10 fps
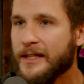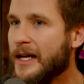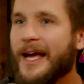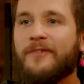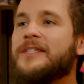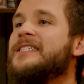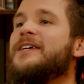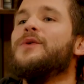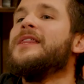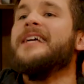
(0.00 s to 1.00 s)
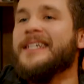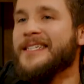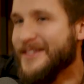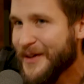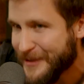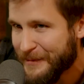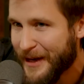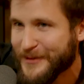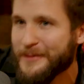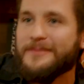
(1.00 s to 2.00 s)
everything yeah. Every single thing is on a
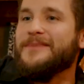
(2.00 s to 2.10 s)
spectrum.